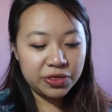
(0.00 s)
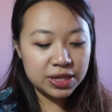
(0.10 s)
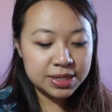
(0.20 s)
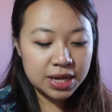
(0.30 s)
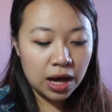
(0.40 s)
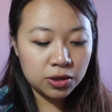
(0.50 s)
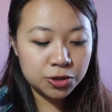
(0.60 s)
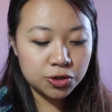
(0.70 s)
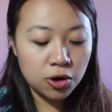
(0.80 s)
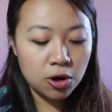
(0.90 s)
But these
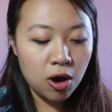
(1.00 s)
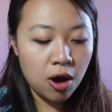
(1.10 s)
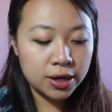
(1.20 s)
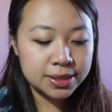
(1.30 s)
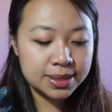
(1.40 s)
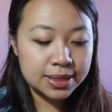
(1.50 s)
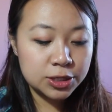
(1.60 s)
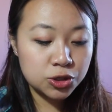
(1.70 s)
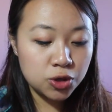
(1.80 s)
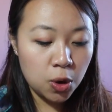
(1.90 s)
colors are honestly
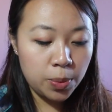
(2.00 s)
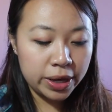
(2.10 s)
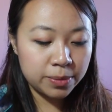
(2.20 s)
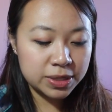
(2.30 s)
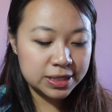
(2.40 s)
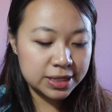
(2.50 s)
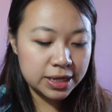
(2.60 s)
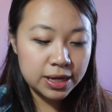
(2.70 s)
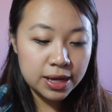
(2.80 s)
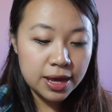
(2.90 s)
so
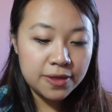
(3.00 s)
pigmented.